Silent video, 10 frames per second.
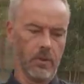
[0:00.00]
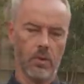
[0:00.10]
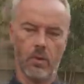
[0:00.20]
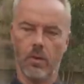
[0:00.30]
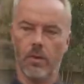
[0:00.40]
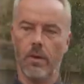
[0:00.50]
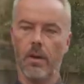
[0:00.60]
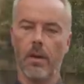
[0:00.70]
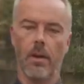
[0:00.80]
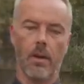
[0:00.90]
So
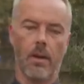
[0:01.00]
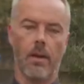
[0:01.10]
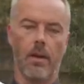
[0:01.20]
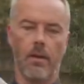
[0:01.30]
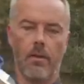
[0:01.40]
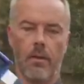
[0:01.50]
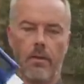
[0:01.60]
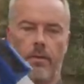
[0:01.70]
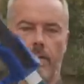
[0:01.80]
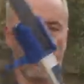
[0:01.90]
now you
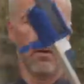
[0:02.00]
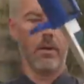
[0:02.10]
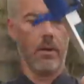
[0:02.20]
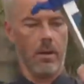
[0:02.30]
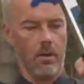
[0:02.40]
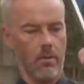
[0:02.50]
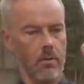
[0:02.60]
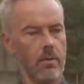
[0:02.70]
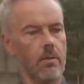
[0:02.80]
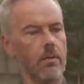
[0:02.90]
have your
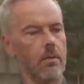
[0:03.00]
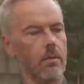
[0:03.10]
arrows on.